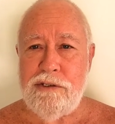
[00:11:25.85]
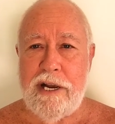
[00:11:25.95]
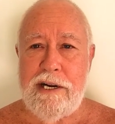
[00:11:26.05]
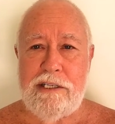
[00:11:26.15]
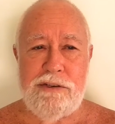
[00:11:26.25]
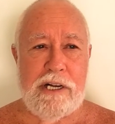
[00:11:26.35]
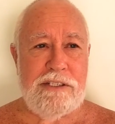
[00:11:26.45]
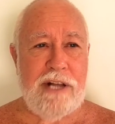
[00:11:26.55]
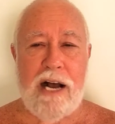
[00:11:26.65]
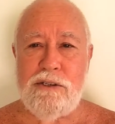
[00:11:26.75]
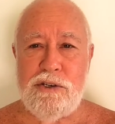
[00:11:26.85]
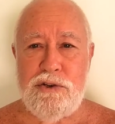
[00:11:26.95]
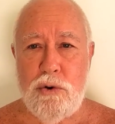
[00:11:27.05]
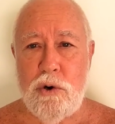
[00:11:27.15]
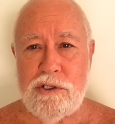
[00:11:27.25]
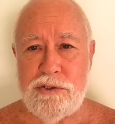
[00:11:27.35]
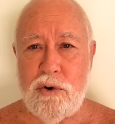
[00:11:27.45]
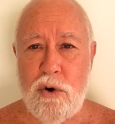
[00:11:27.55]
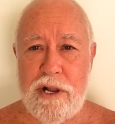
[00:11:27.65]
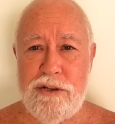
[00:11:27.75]
86,000 doors,
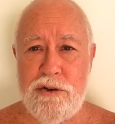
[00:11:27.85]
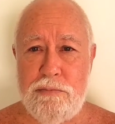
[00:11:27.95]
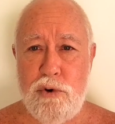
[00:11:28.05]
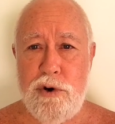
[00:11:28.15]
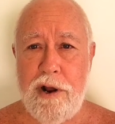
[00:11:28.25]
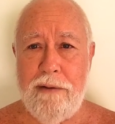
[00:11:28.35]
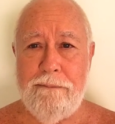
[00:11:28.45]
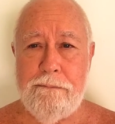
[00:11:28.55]
according to the Buddha.